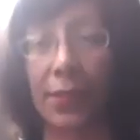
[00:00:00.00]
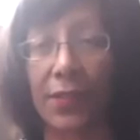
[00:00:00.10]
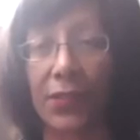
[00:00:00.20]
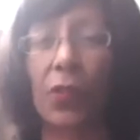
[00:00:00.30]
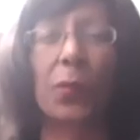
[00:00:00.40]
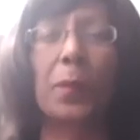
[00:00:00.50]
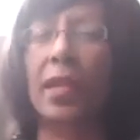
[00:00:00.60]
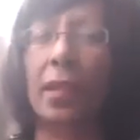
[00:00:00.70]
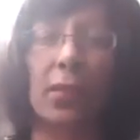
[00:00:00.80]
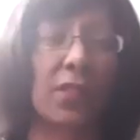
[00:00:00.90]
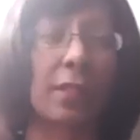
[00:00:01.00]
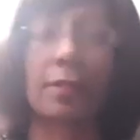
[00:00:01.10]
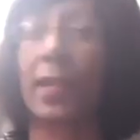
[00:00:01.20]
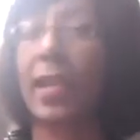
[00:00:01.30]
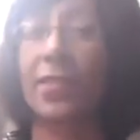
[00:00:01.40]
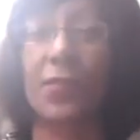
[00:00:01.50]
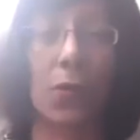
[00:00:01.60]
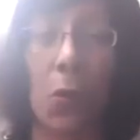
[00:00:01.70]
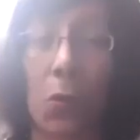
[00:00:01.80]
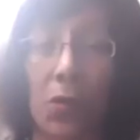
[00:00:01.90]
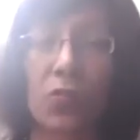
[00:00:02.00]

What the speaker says: So pinks and azo corals will